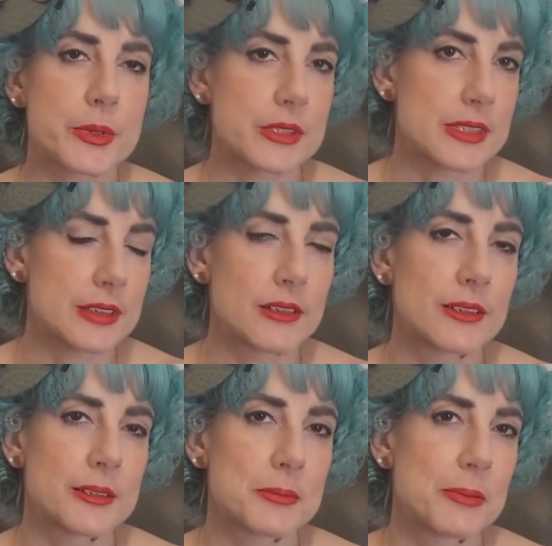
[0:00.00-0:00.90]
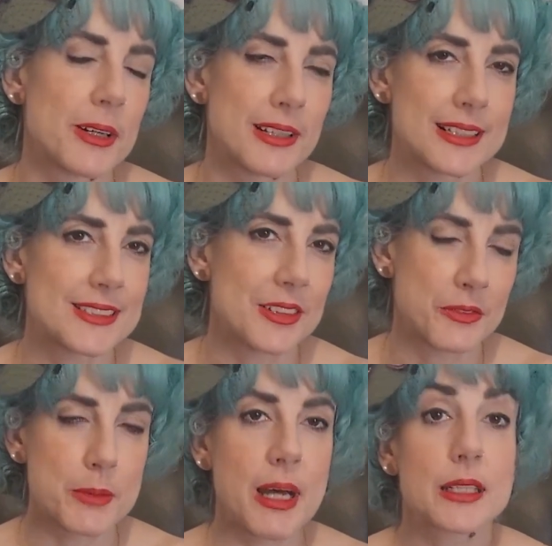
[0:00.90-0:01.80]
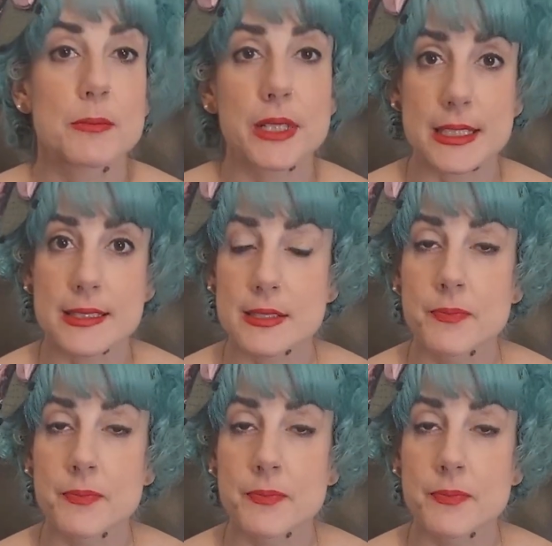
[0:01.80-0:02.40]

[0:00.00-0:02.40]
particular part of the body. But